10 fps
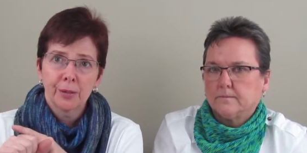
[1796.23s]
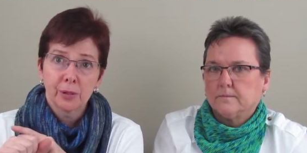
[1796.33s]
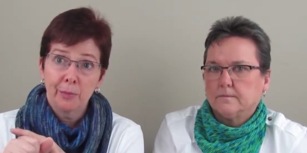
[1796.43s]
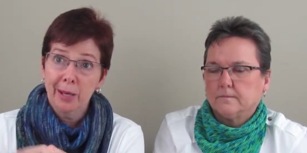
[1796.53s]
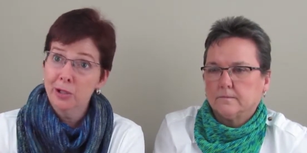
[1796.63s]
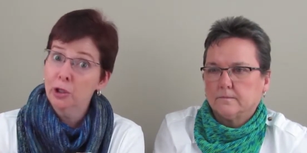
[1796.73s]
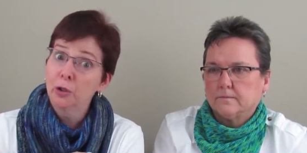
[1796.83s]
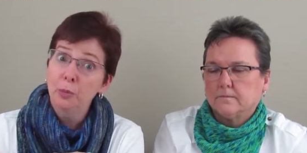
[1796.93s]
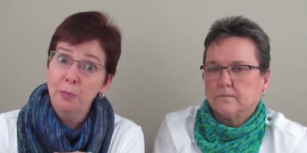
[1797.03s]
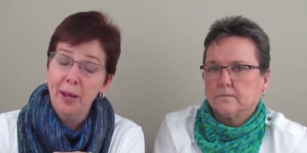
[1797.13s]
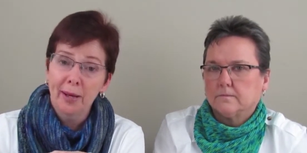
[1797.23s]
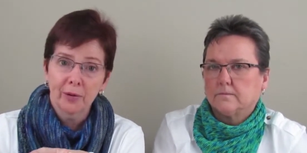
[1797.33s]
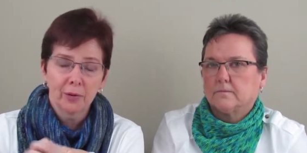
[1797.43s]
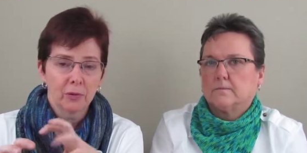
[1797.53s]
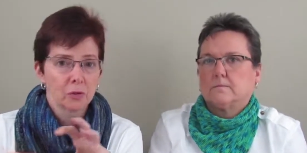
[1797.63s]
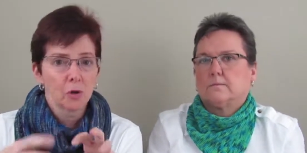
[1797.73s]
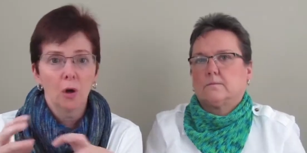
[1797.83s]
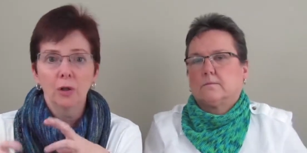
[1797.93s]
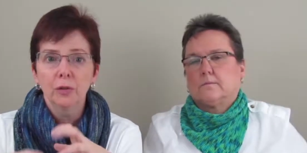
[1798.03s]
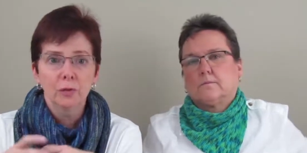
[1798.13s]
Speaker 1: there's a magic loop pattern there's
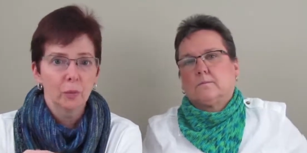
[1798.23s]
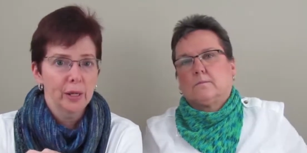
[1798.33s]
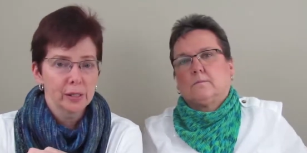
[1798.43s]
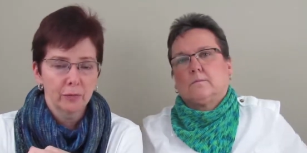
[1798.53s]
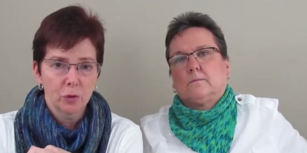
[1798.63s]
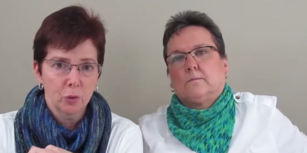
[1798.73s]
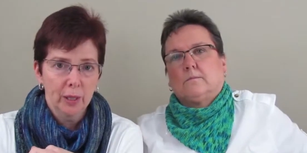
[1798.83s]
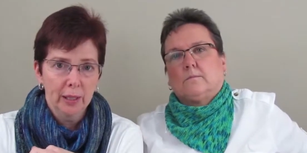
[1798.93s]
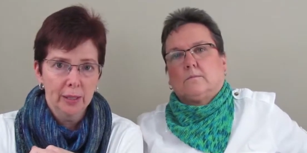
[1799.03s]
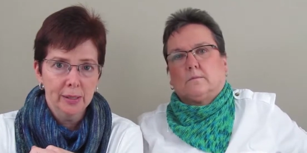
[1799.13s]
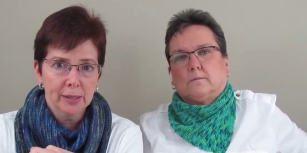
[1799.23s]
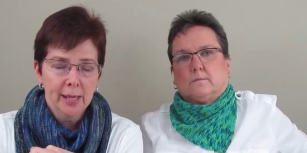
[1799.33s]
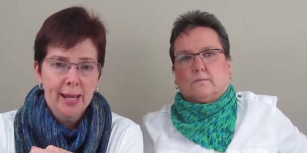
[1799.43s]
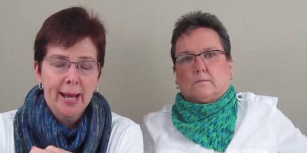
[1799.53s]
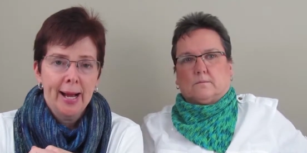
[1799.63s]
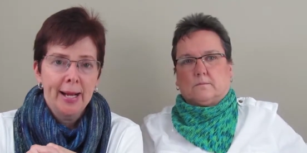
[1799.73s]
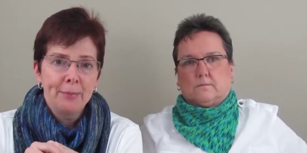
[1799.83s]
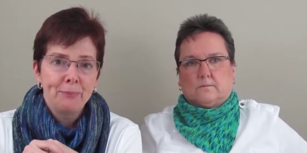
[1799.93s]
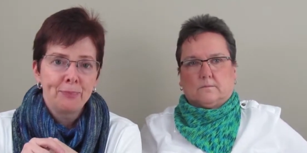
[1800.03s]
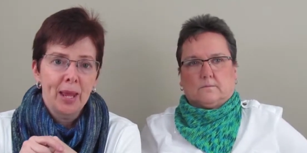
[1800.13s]
all different ways of doing this
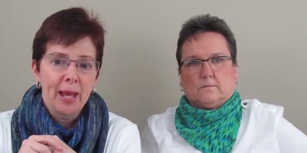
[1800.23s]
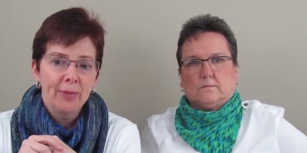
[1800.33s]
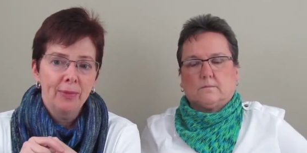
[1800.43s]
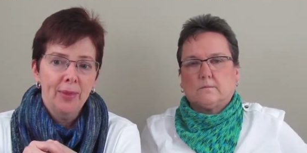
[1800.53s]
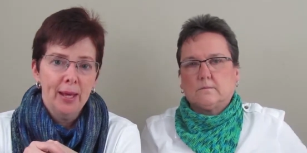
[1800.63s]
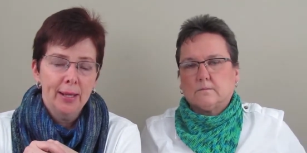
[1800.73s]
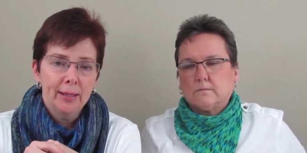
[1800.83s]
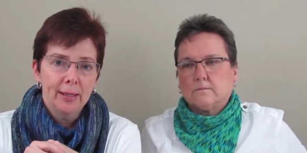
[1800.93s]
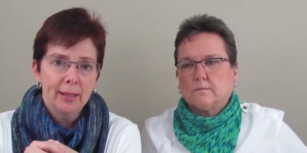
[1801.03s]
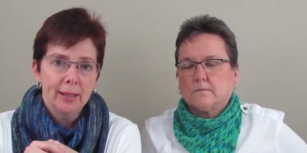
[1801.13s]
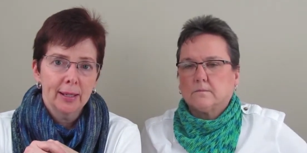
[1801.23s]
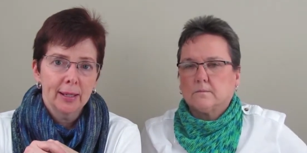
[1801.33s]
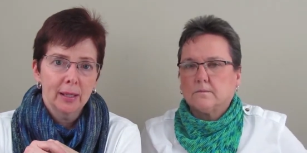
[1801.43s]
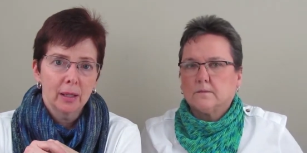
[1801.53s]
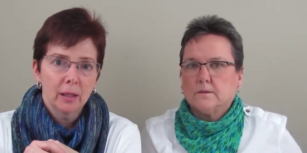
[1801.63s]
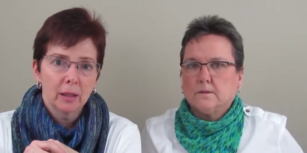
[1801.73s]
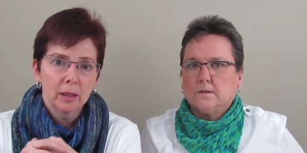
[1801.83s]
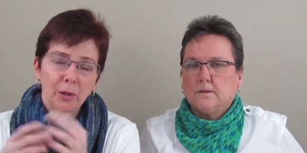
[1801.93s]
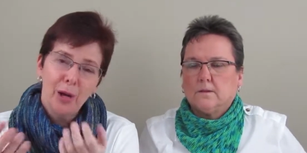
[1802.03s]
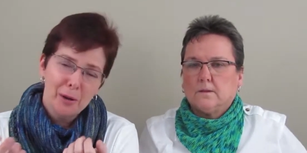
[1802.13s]
um, and then
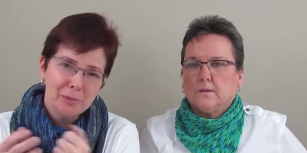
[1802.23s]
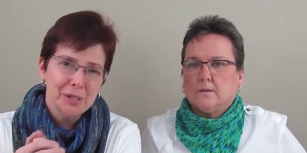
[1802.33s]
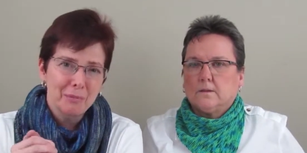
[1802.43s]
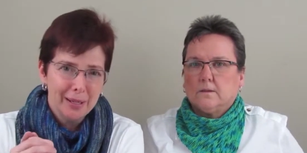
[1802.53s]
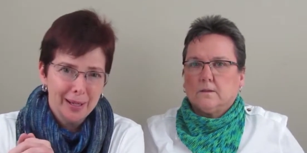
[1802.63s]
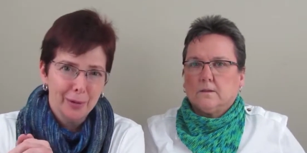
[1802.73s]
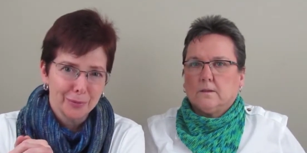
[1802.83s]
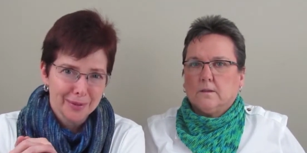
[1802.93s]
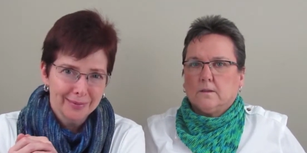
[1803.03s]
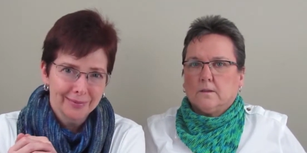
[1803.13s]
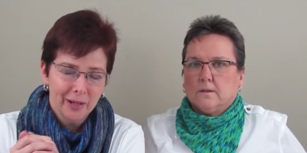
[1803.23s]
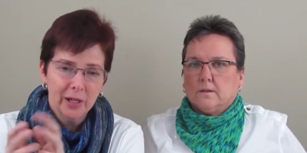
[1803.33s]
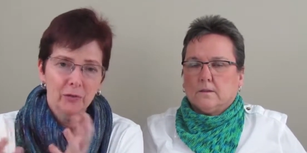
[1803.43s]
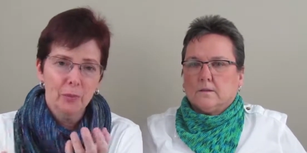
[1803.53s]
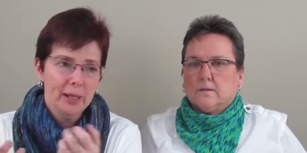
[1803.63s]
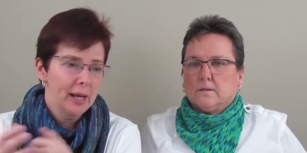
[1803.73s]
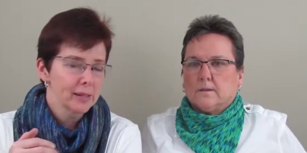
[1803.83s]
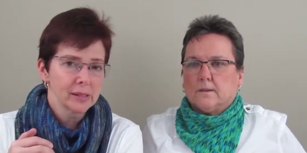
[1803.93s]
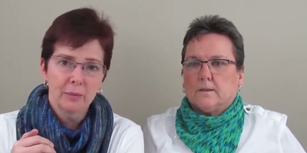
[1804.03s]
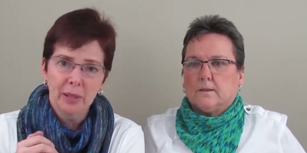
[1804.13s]
you know help somebody out not everybody has